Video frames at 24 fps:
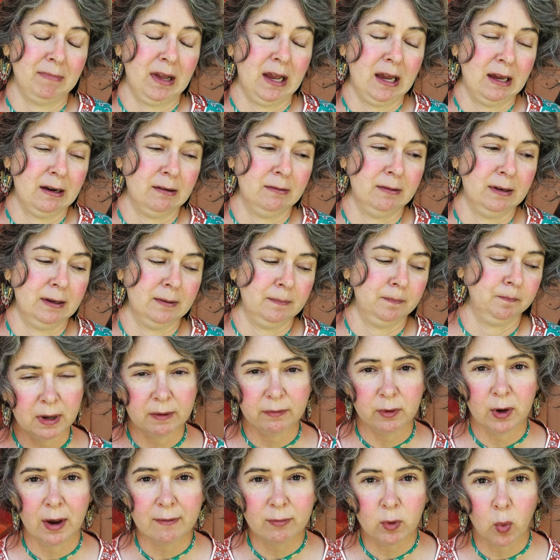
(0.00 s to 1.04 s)
I don't know. But
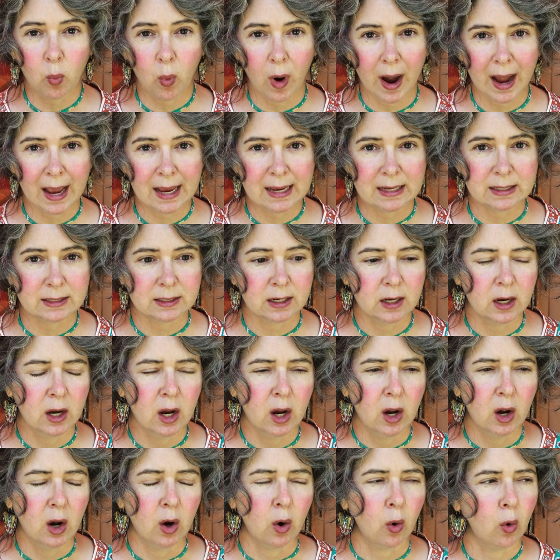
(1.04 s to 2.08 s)
if you have a white
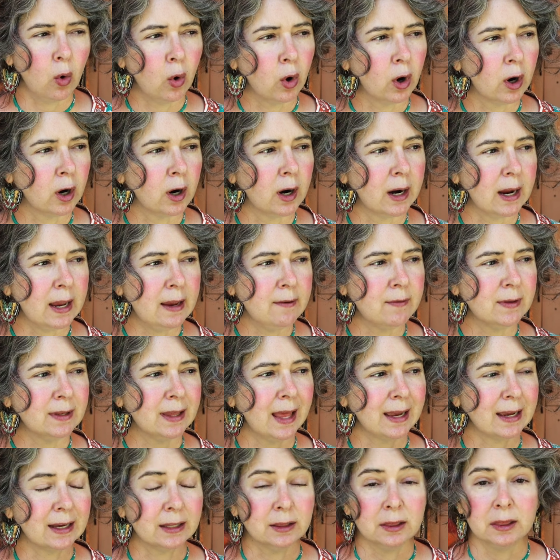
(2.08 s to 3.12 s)
or even
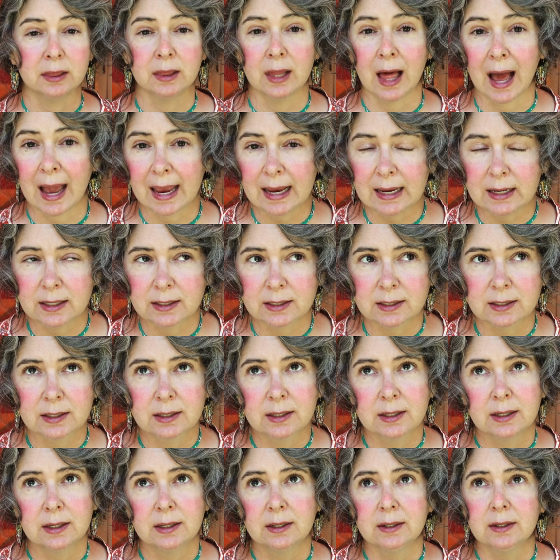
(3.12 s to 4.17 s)
like a light
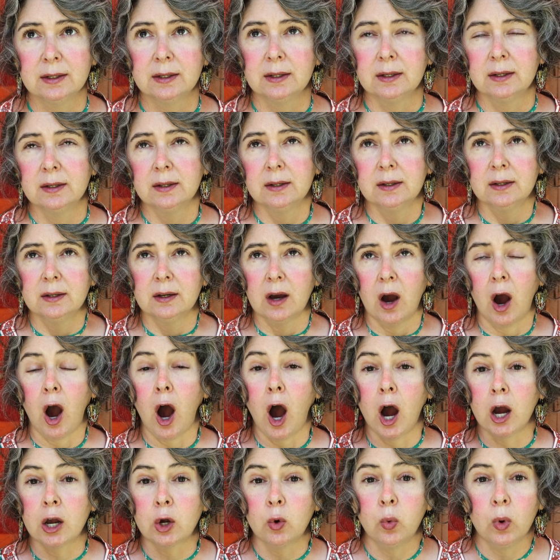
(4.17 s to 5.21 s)

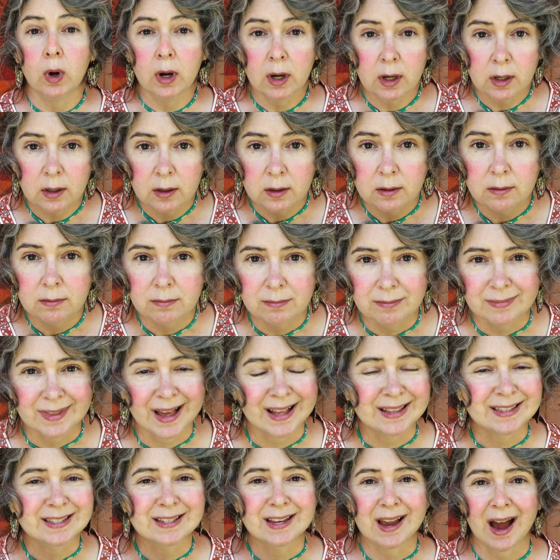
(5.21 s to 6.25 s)
aqua,
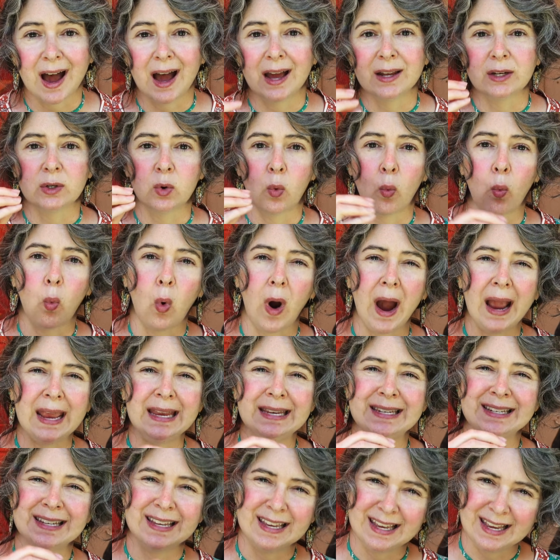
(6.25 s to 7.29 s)
that's got
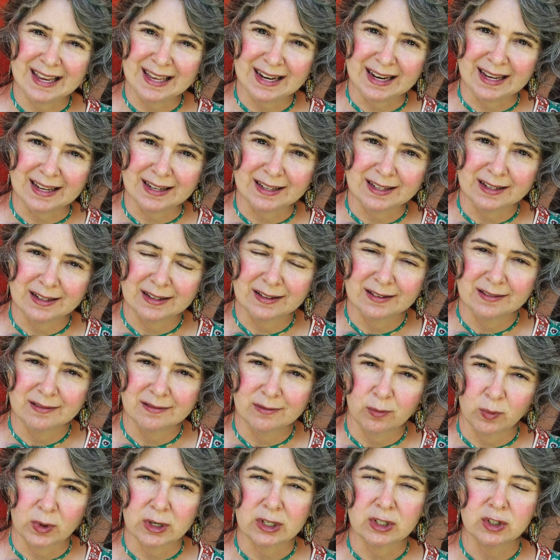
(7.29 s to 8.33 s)
white in it,
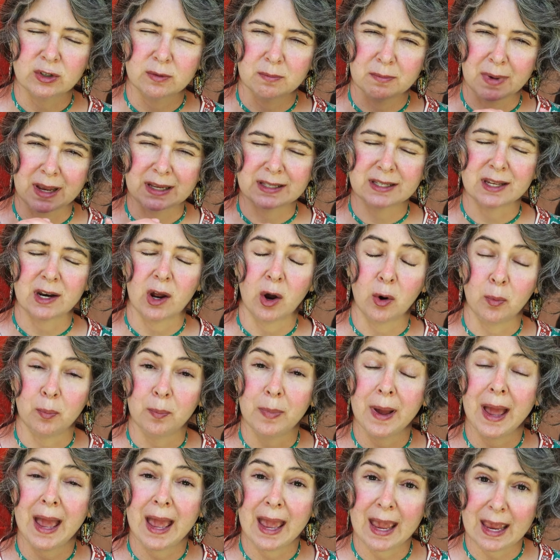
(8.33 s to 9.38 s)
which makes it
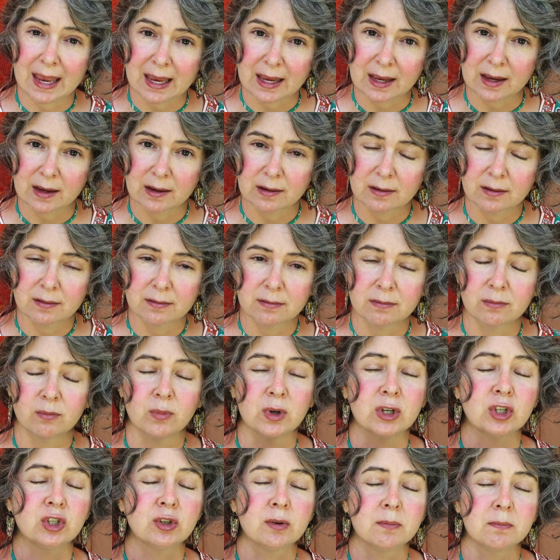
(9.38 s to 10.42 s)
opaque,
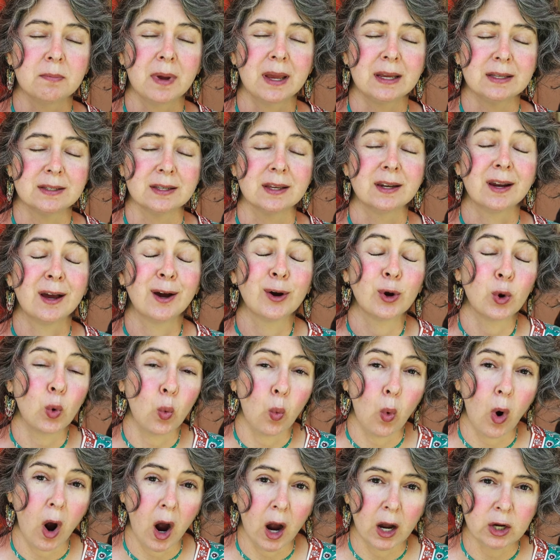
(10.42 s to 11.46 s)
which makes it a
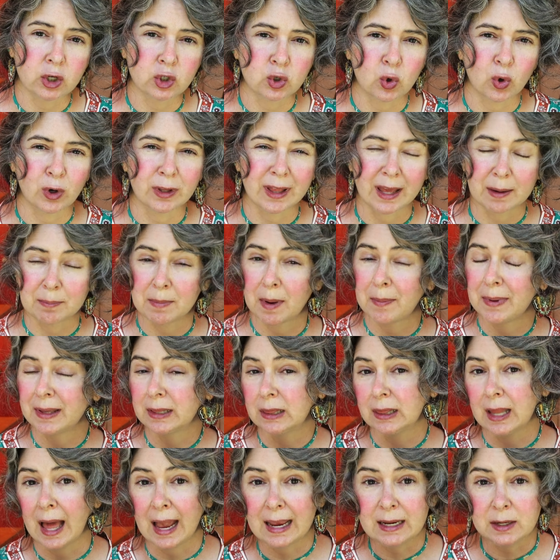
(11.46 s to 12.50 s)
gouache. Or like maybe a
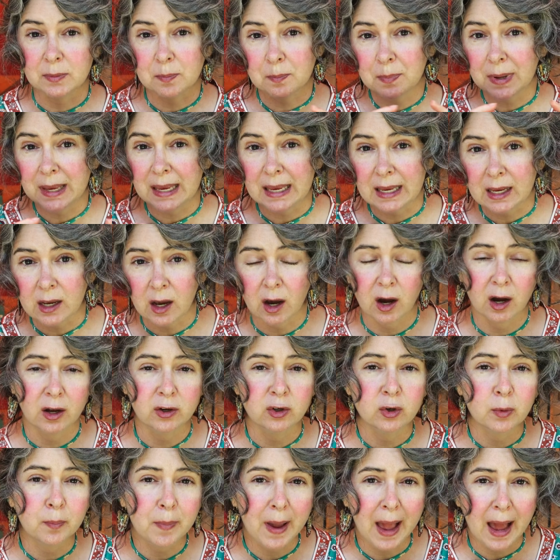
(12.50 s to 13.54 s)
light pink on
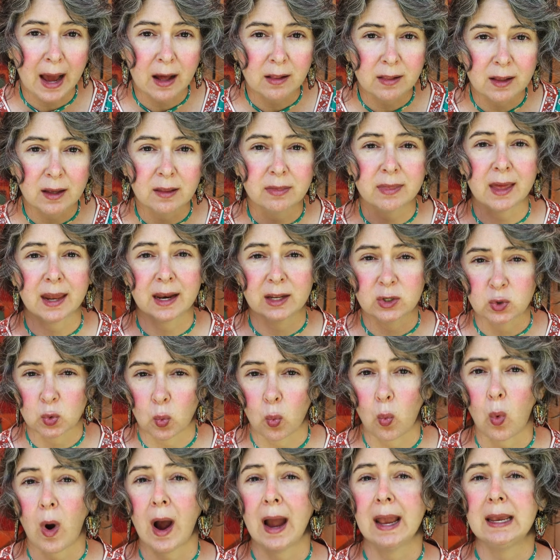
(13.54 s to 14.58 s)
your palette that has
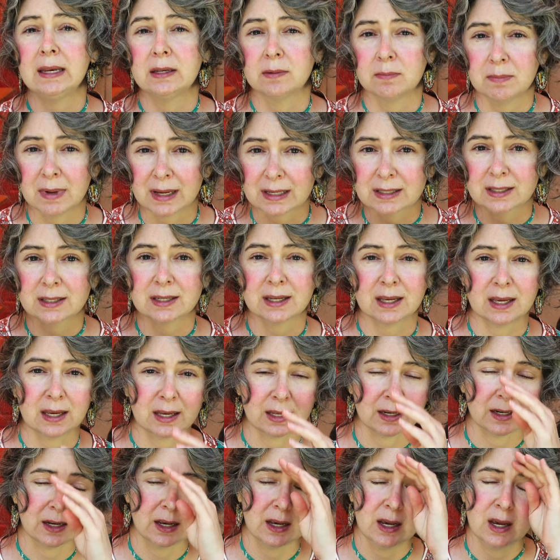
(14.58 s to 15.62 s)
white mixed
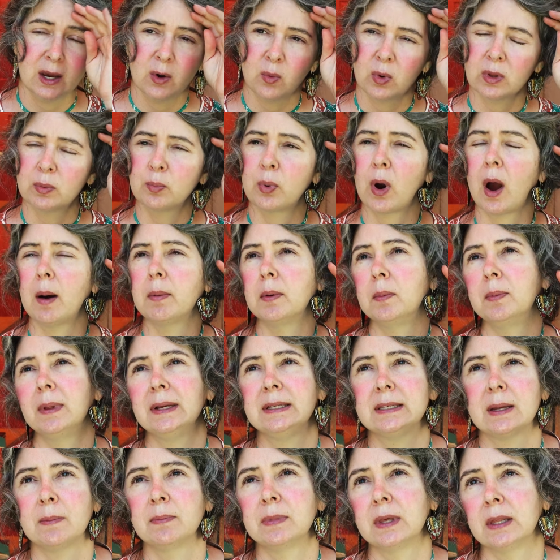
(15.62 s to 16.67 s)
in with probably
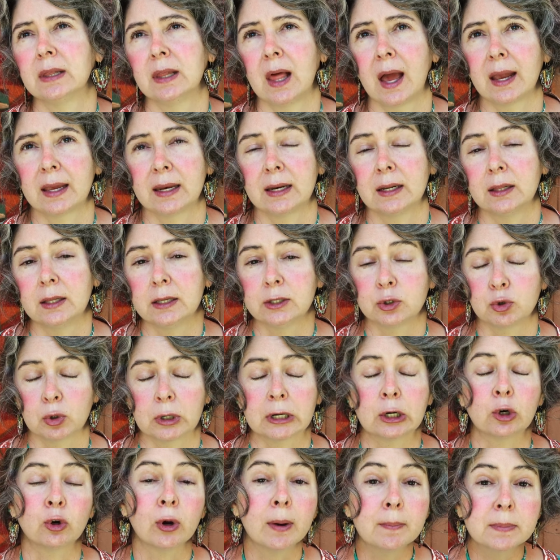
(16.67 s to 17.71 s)
something like an
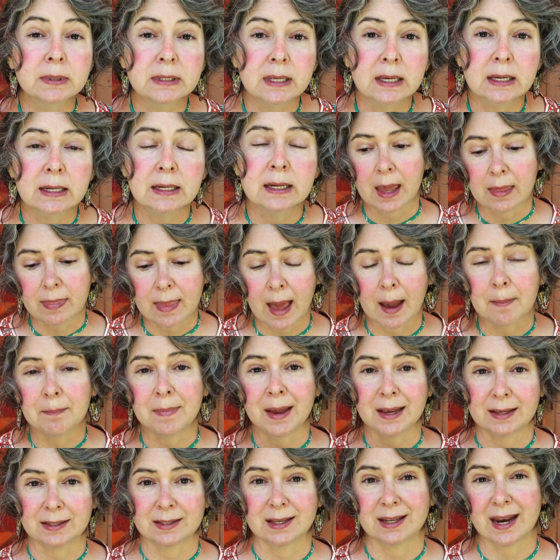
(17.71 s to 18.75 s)
alizarin crimson, and that
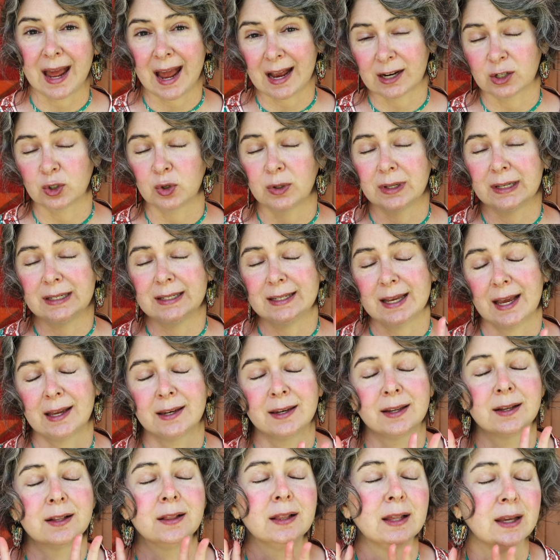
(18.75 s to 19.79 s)
makes it actually
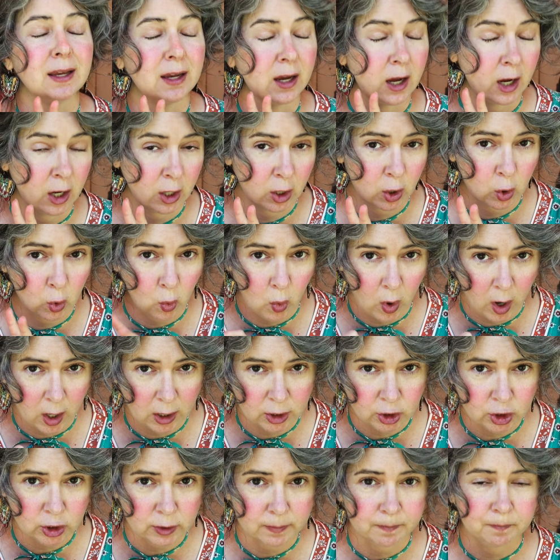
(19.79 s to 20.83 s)
technically a
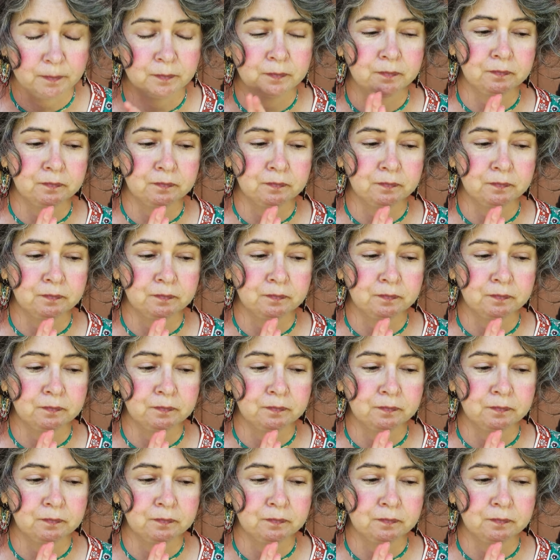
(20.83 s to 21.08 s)
gouache.